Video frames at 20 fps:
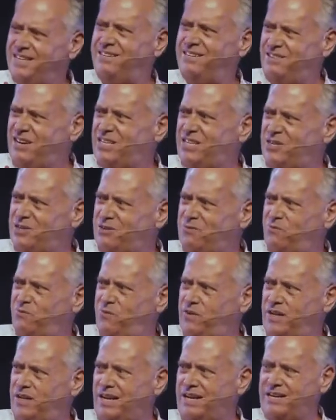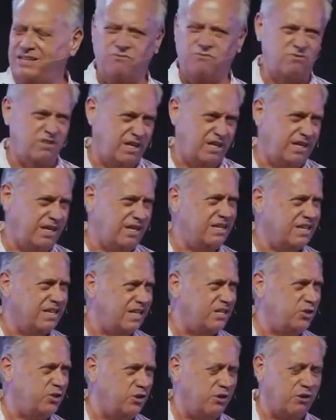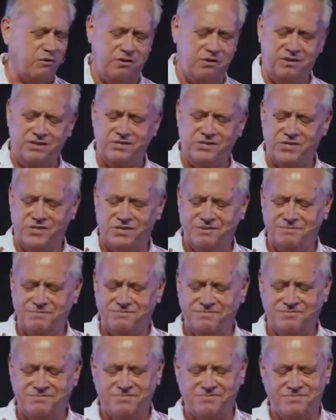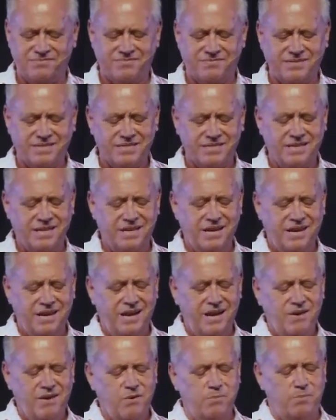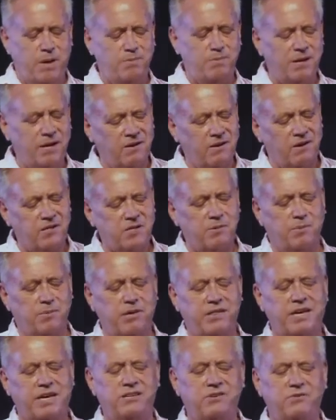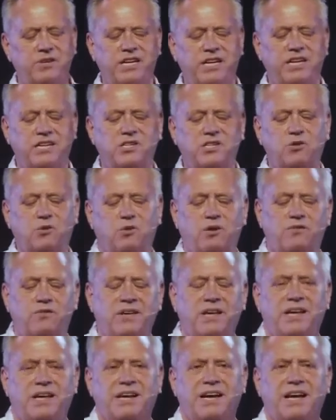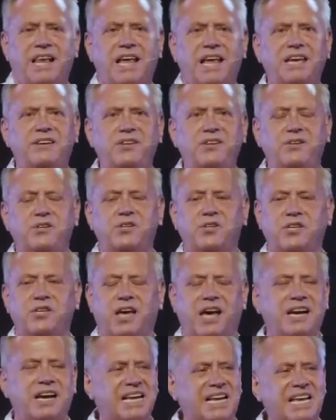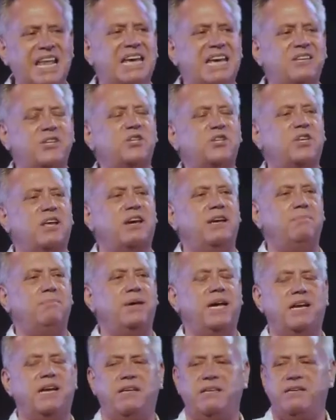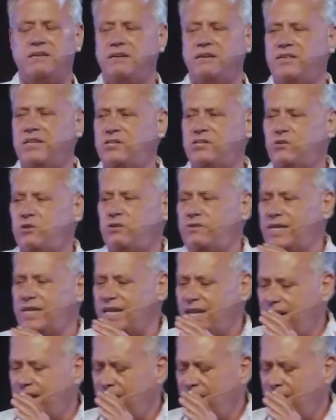I just feel like I really need to let you know this. When people are gossiping, they do it in a sort of clandestine manner. That's sort of like,